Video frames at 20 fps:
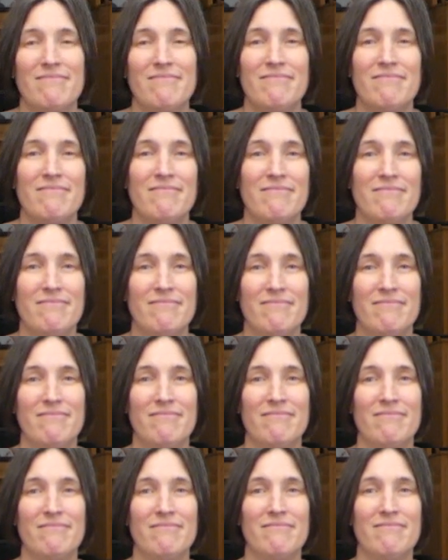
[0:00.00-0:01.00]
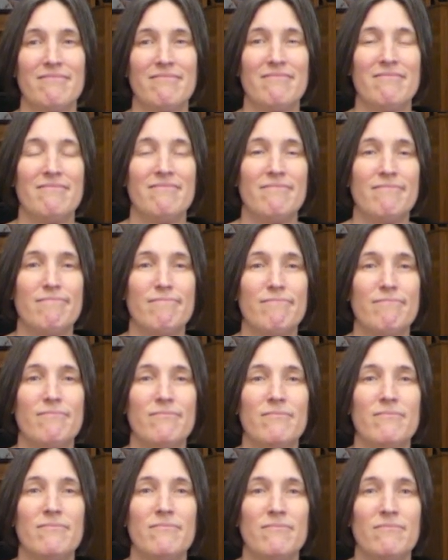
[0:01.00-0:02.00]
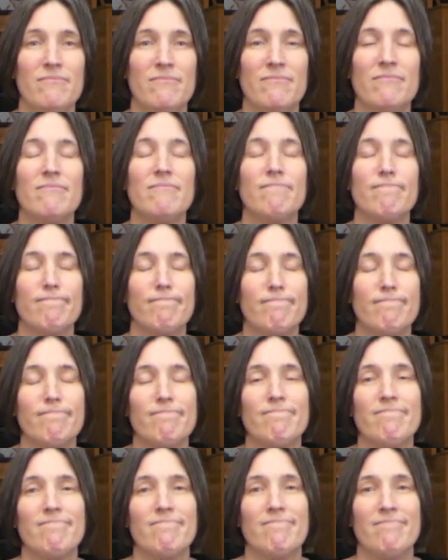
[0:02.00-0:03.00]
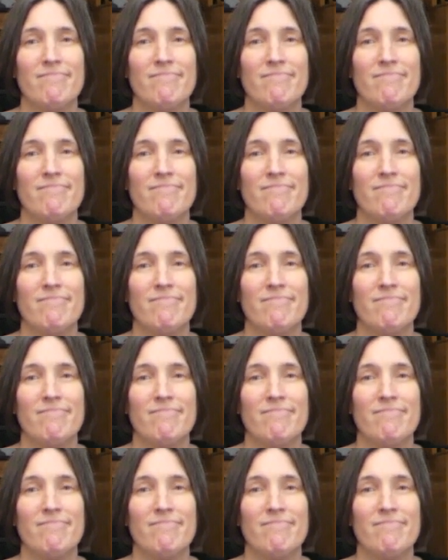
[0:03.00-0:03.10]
The person shown says nothing.